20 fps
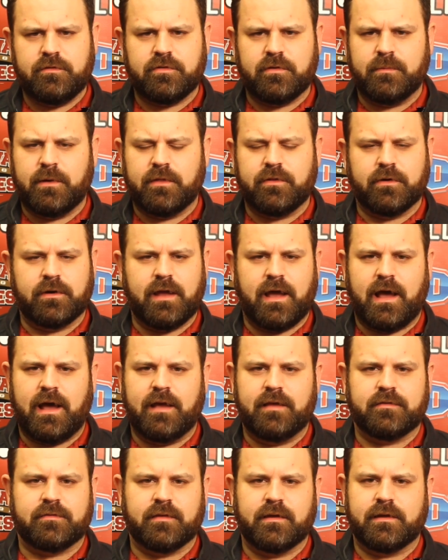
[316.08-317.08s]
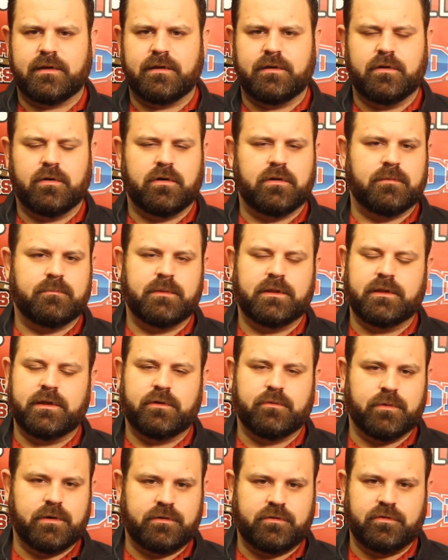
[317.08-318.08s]
other guys like, you know,
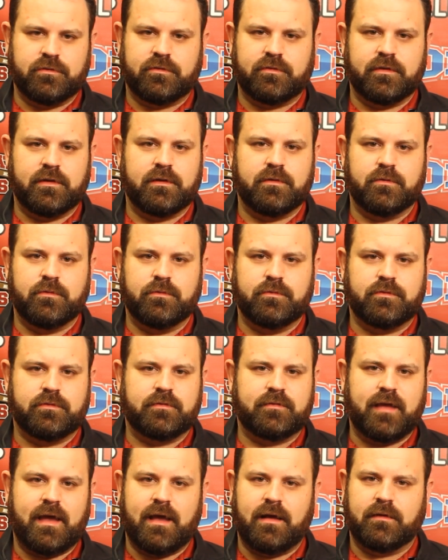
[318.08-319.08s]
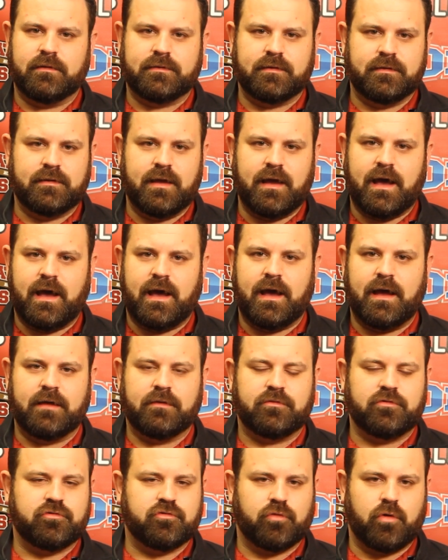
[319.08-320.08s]
Malik Richardson, who's a talented guy,
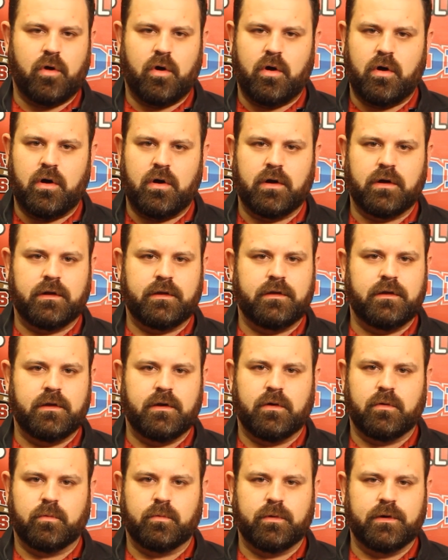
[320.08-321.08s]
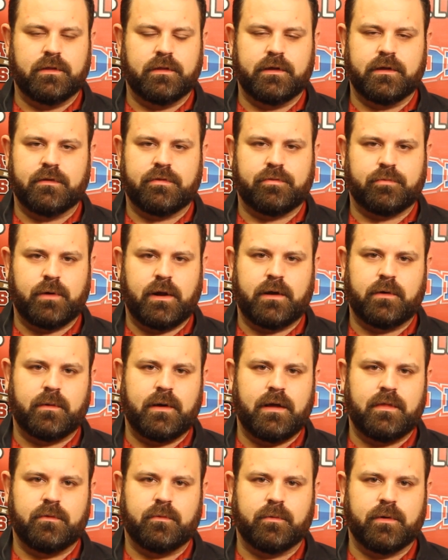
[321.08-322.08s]
strong, you know, really a threat
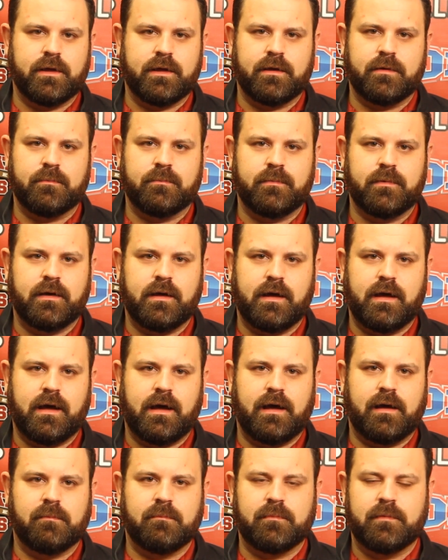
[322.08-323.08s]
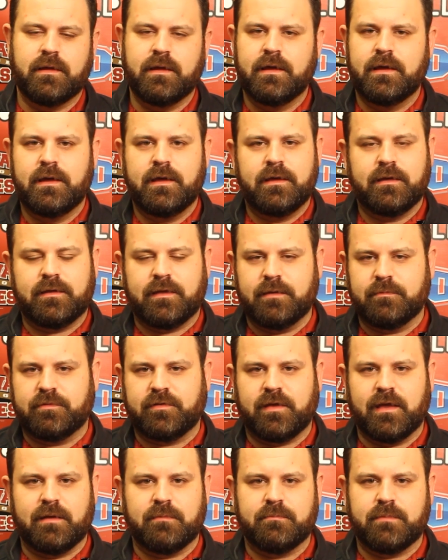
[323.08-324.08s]
around the rim.
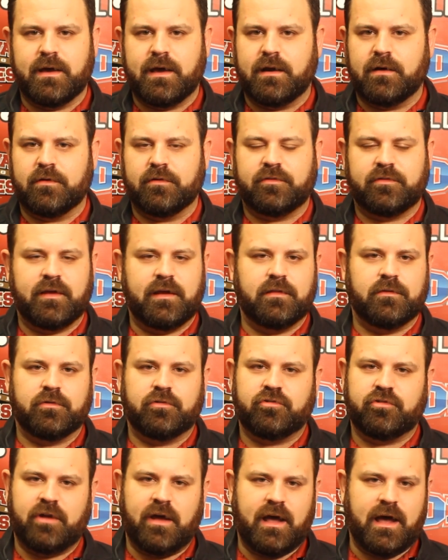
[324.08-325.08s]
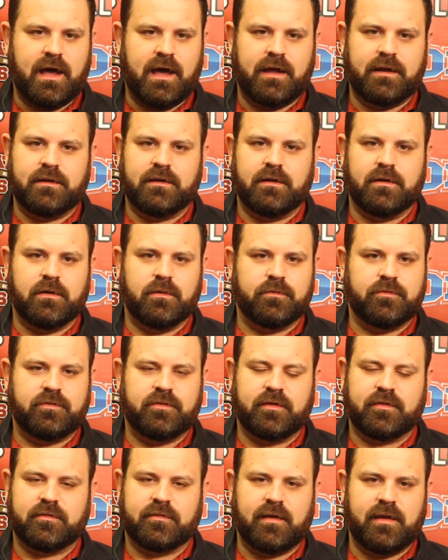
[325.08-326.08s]
Keeps getting better, sailor shot, you know,
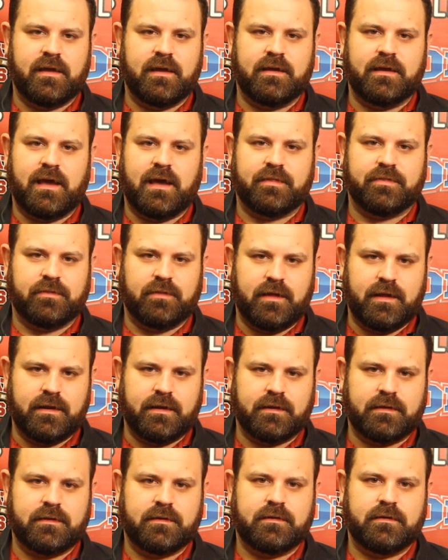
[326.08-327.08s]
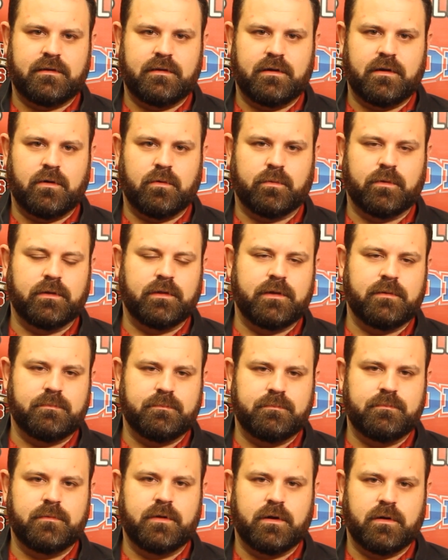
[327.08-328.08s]
6'8", athletic, you know,
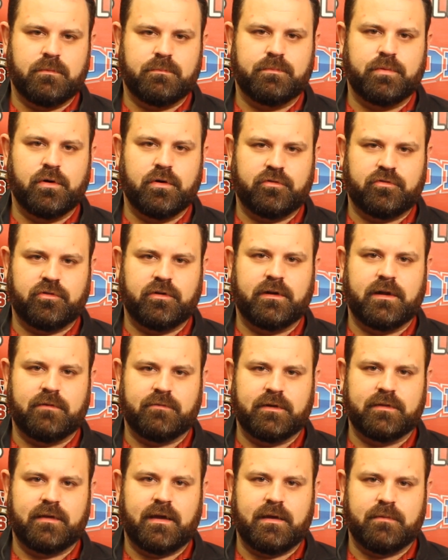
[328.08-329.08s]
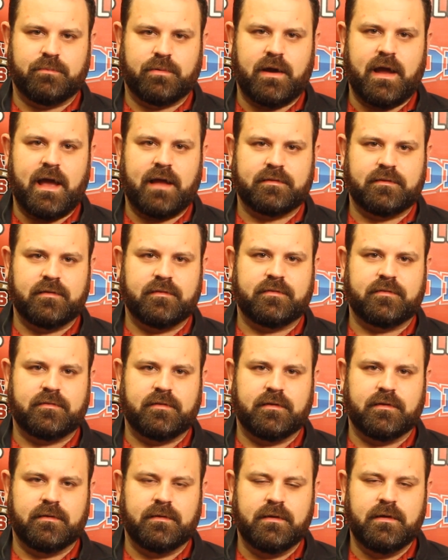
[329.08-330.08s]
really, you know, pushing every day in practice
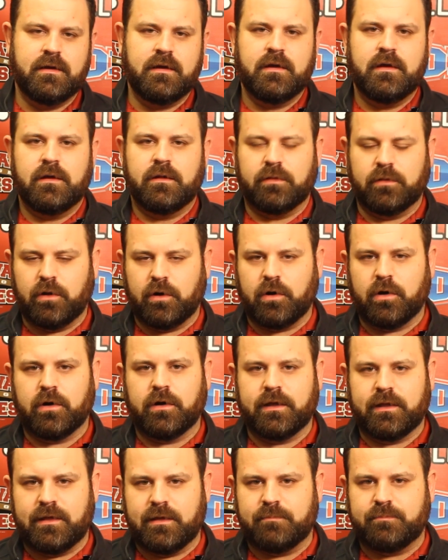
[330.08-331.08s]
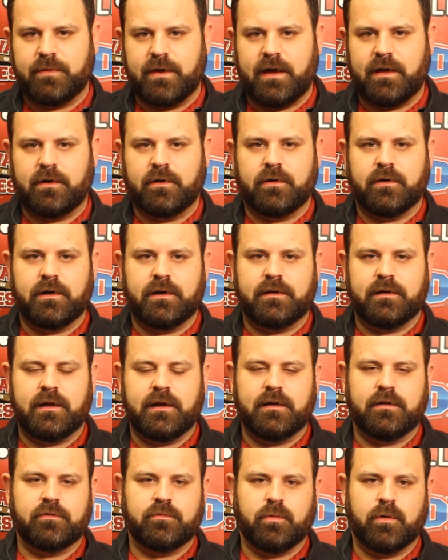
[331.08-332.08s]
to learn and get better, and
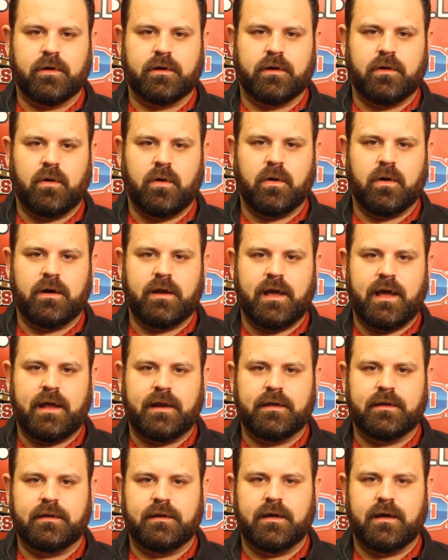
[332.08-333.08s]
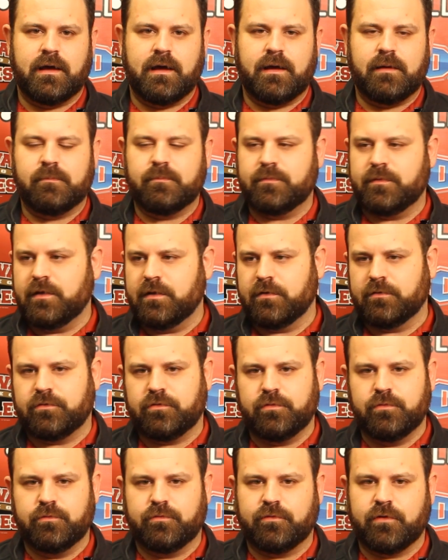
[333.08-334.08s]
is working hard at it. You know,
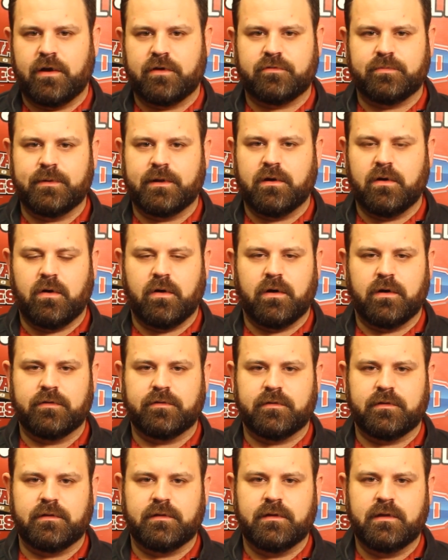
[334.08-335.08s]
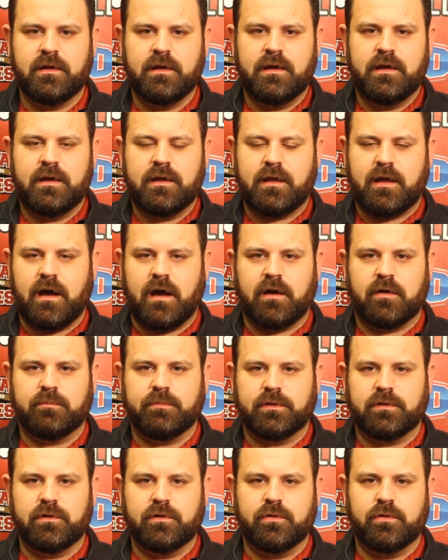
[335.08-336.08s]
two freshman guards, and Connor
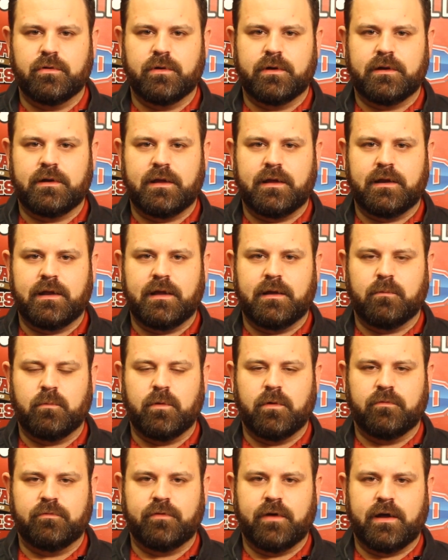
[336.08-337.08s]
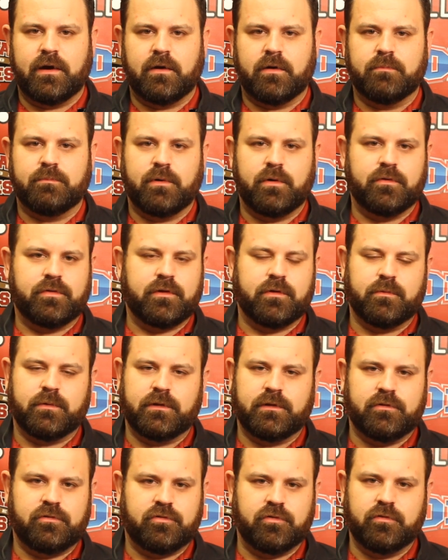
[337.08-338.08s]
Ballou and Will Vetter both can
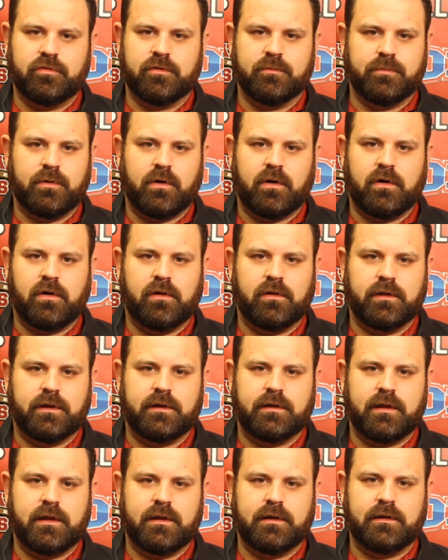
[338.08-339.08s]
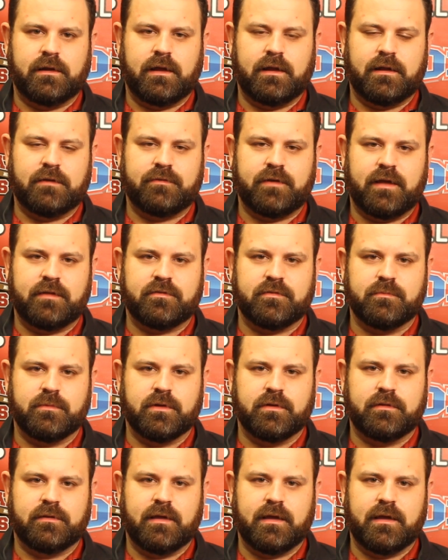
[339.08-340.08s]
really shoot the ball and have had some
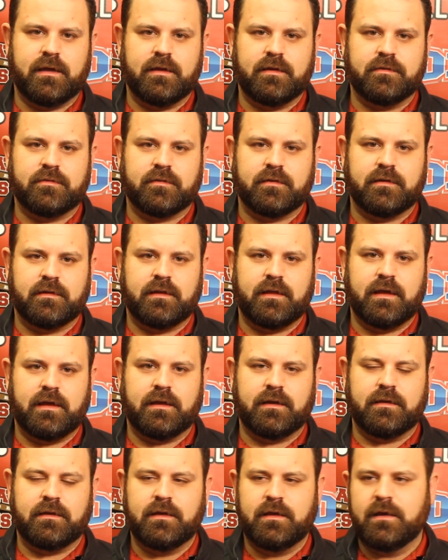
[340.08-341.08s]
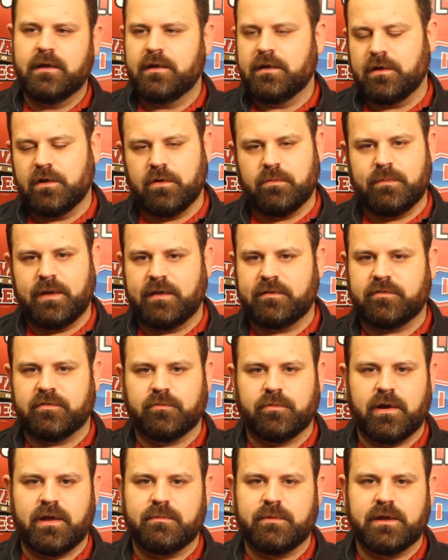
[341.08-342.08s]
good days. And you know,
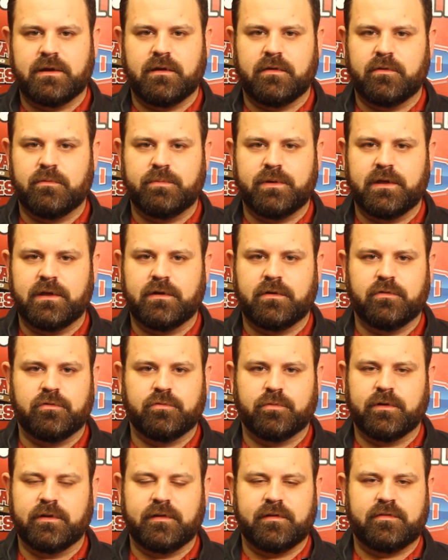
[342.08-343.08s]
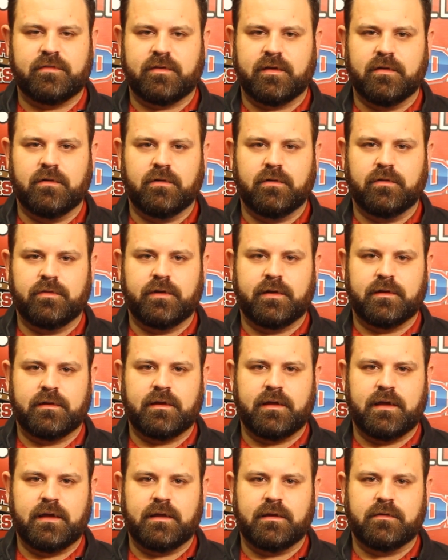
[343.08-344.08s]
Mason Ramey, another big who's really skilled
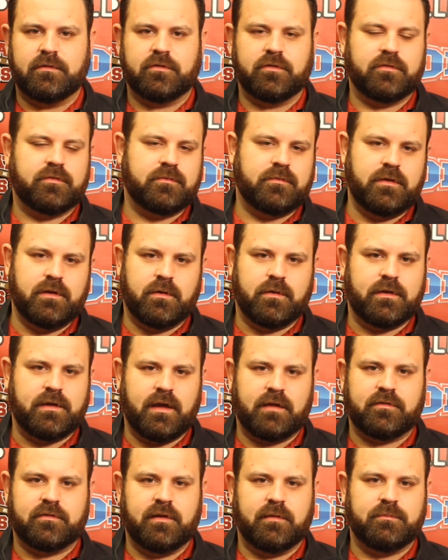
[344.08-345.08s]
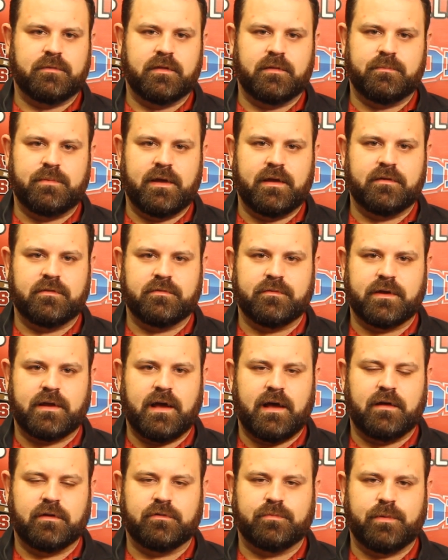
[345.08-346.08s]
and just, you know, catching up to the pace of a
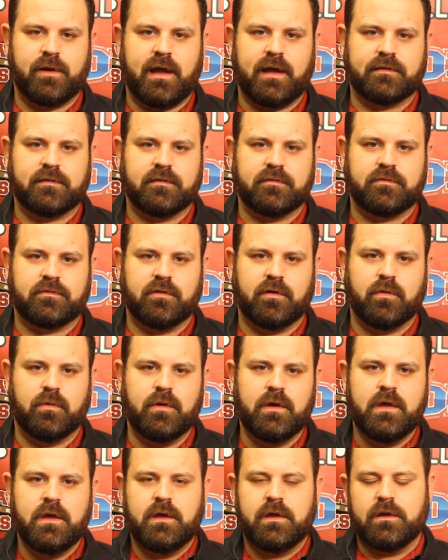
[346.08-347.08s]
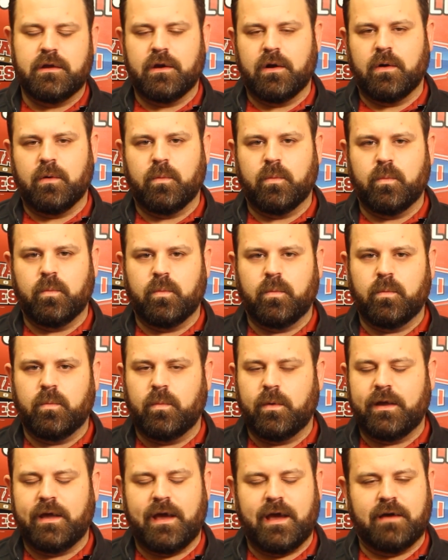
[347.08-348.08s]
college practice. So, you know,
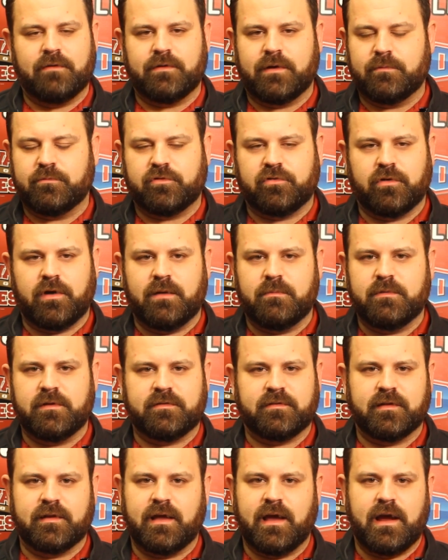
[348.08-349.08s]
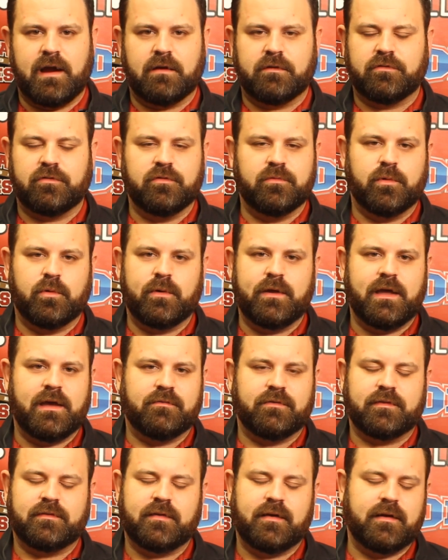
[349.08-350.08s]
we have, and I'm sure I missed a guy or two, but we
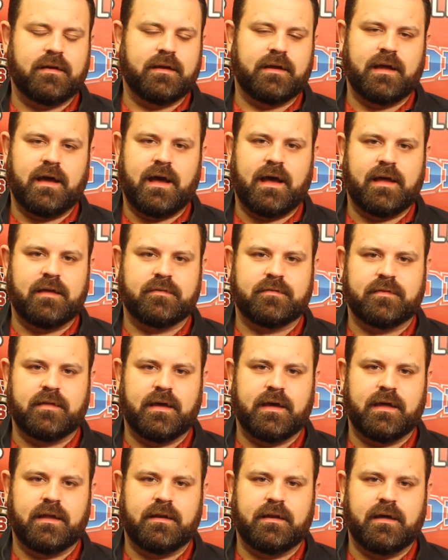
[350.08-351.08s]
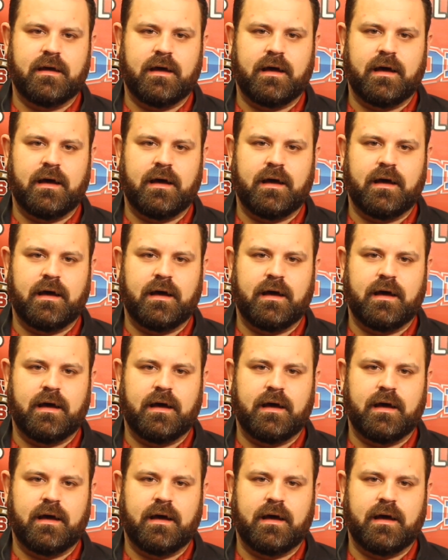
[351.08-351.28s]
have a ton of guys that